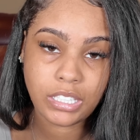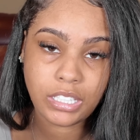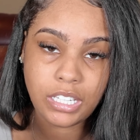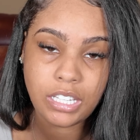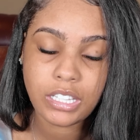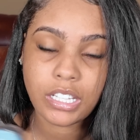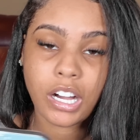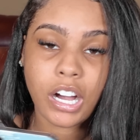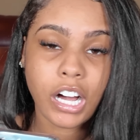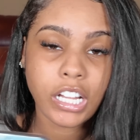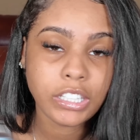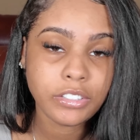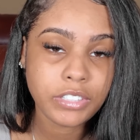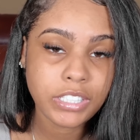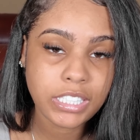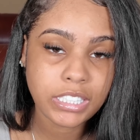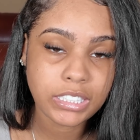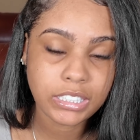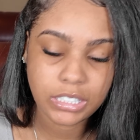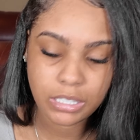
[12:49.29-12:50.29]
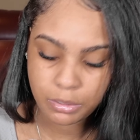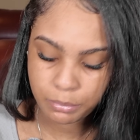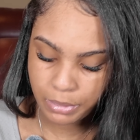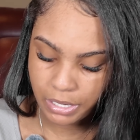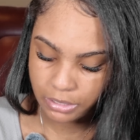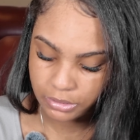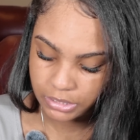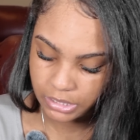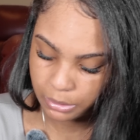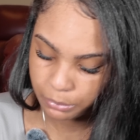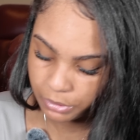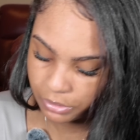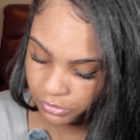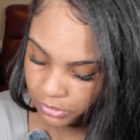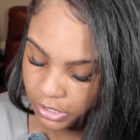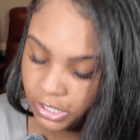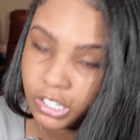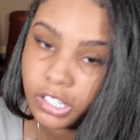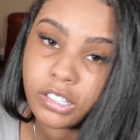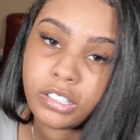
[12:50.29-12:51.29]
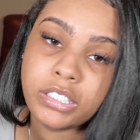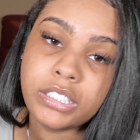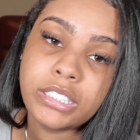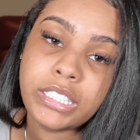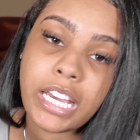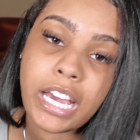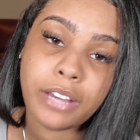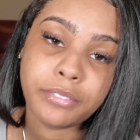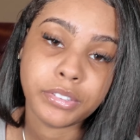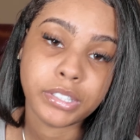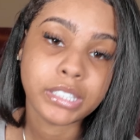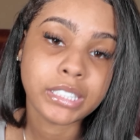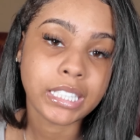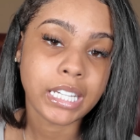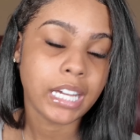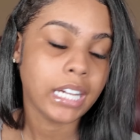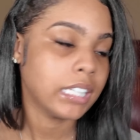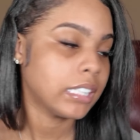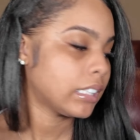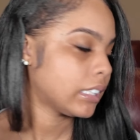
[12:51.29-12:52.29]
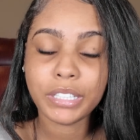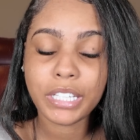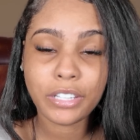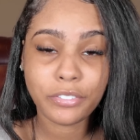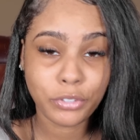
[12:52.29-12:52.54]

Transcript: And all of these amounts that I'm giving y'all is after tax.